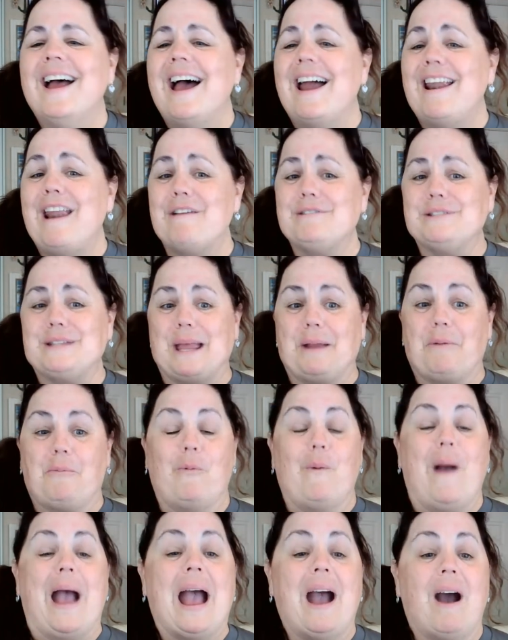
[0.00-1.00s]
And I was like,
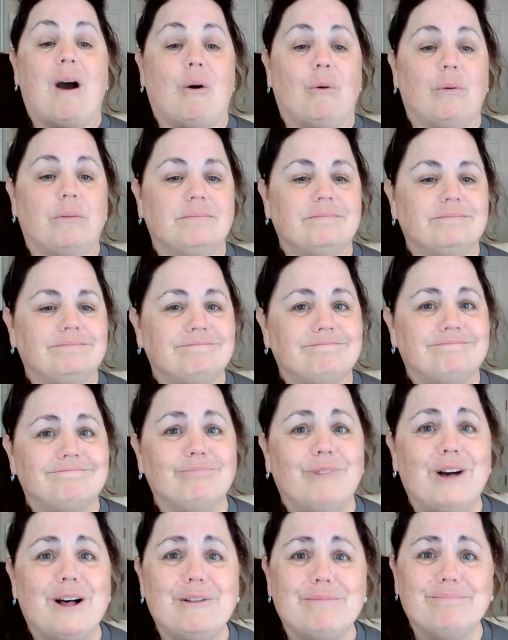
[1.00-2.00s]
wow,
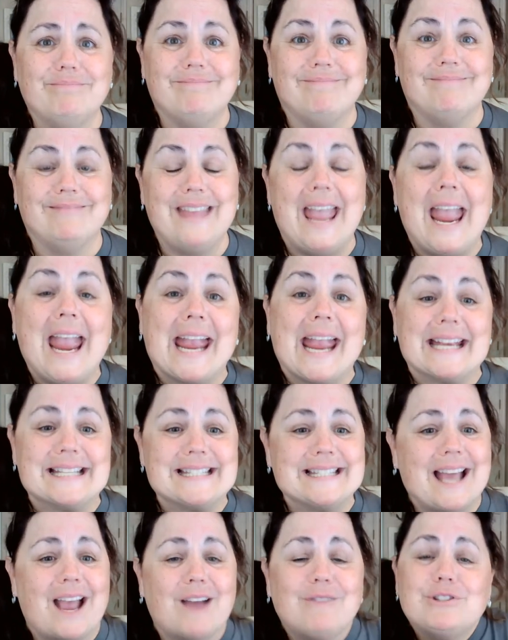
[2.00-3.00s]
well,
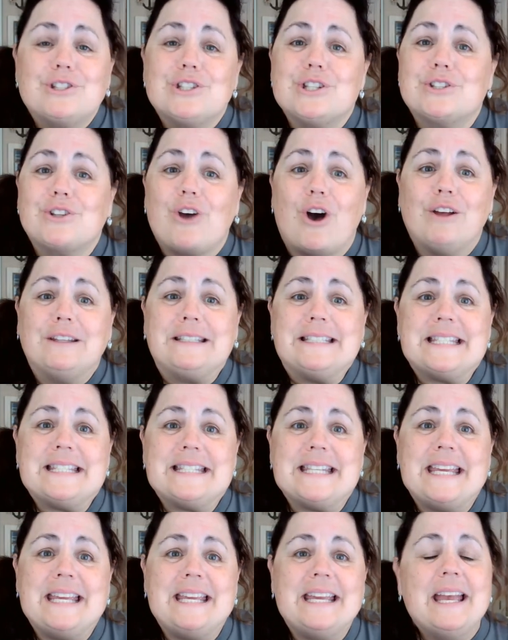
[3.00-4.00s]
thanks. I was just calling to
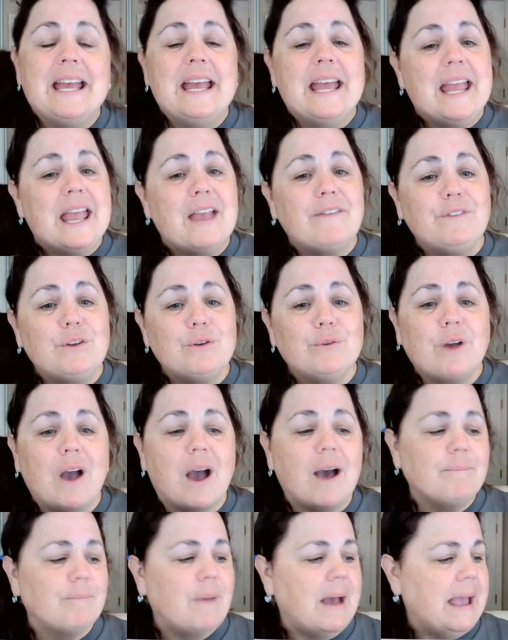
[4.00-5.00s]
see if you
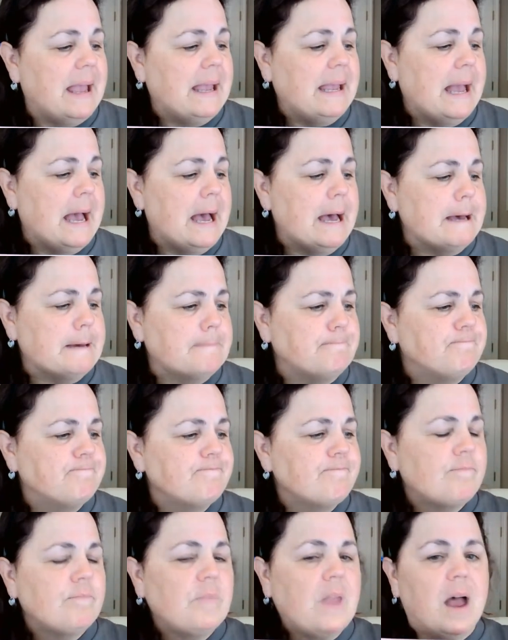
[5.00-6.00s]
got my,
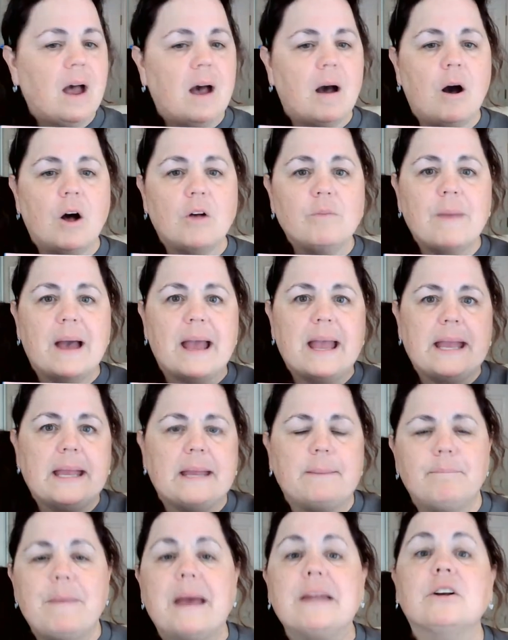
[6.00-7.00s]
all
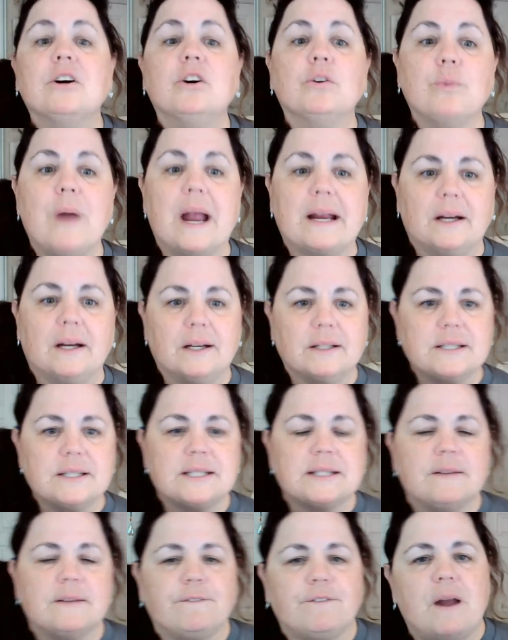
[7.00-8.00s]
my medical
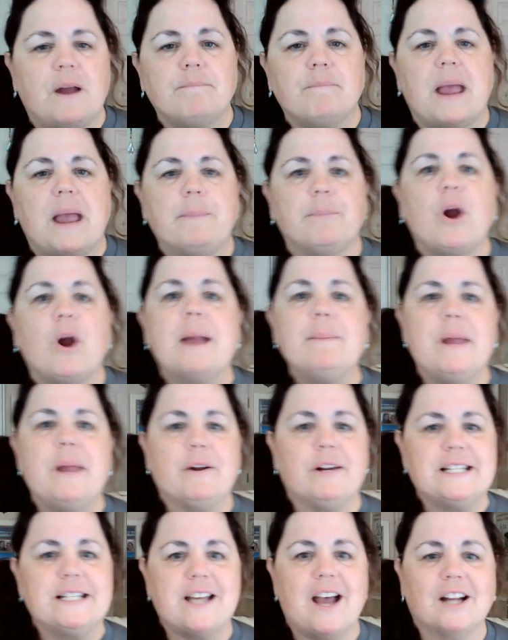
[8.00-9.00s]
records from my
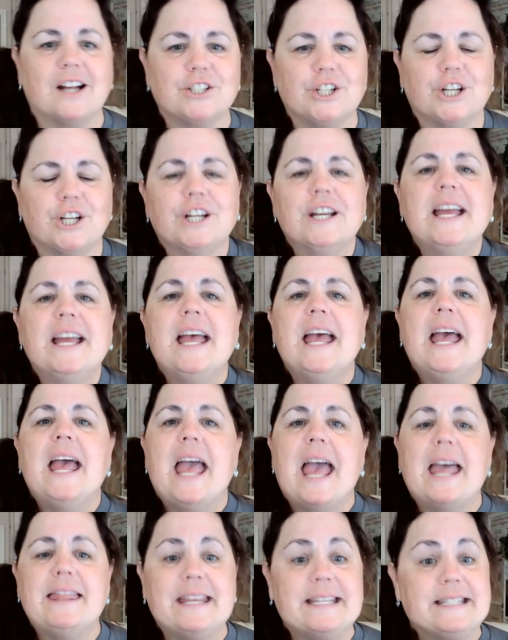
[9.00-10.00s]
primary doctor.
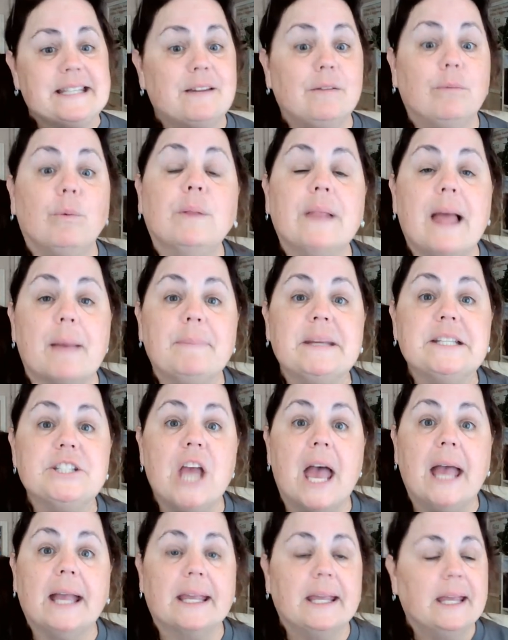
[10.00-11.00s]
And they said, well, let me
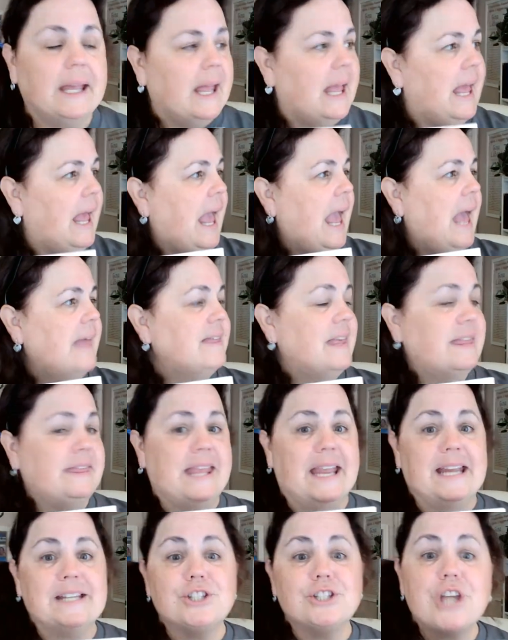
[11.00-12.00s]
check. And then
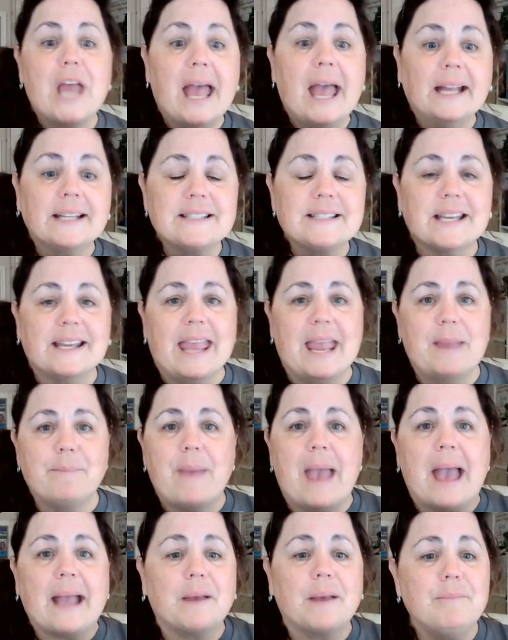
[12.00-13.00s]
they checked, came
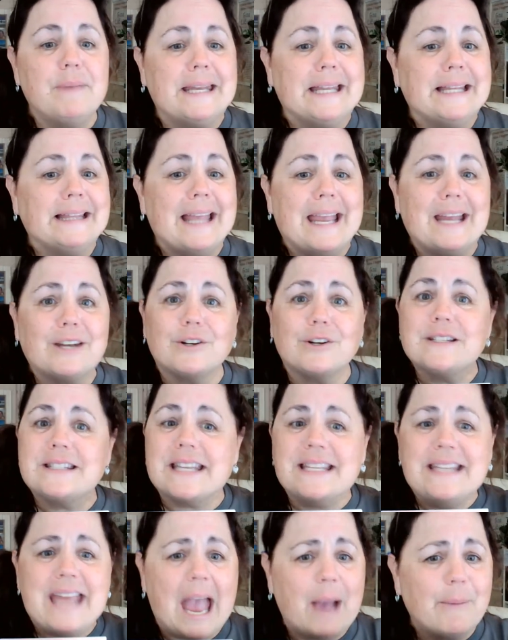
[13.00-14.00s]
back a minute later and
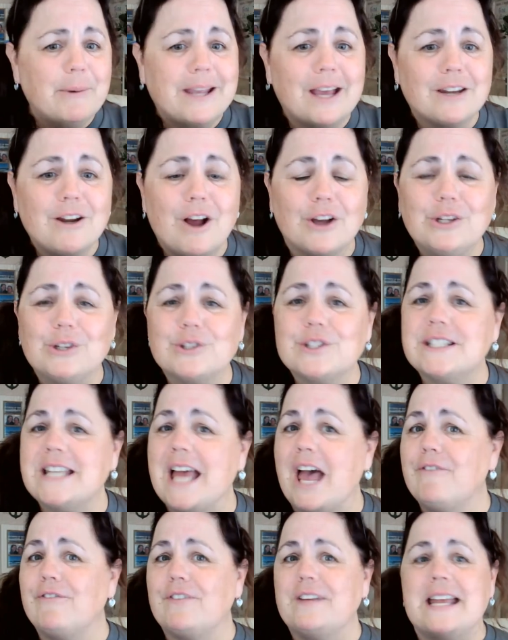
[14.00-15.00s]
said, yeah, we got all your stuff.
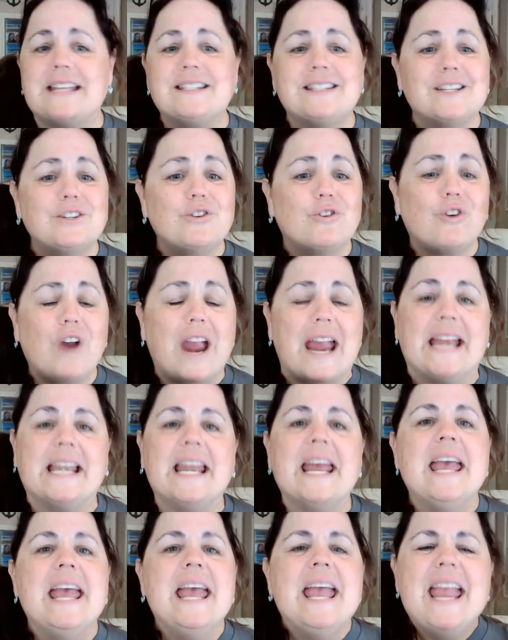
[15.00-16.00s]
And I said, great.
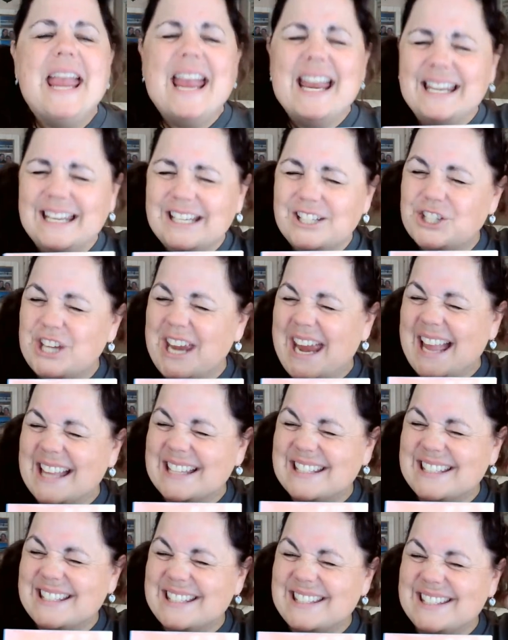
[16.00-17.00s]
Any
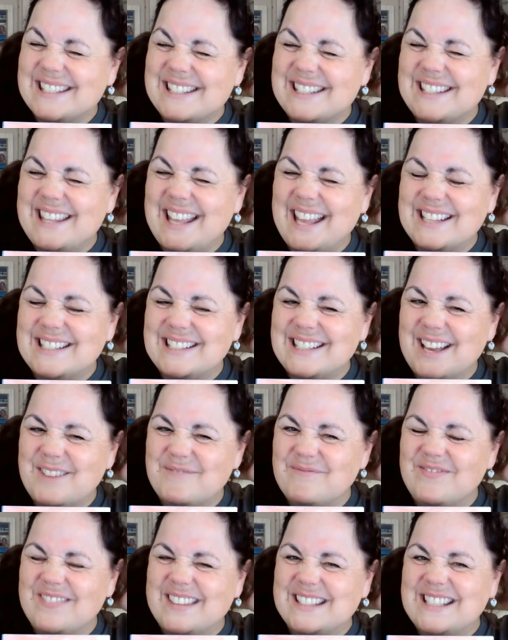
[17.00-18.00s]
chance that
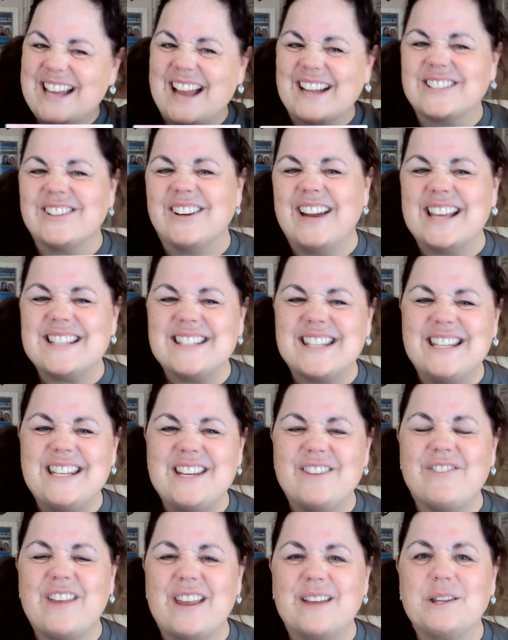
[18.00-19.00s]
the doctor has any
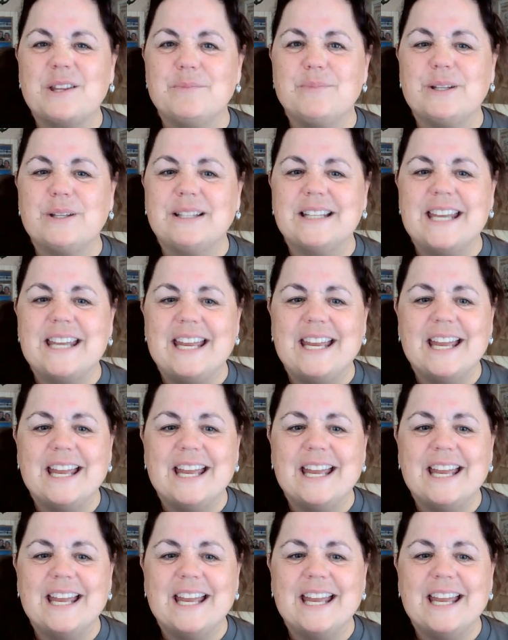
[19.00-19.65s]
availability?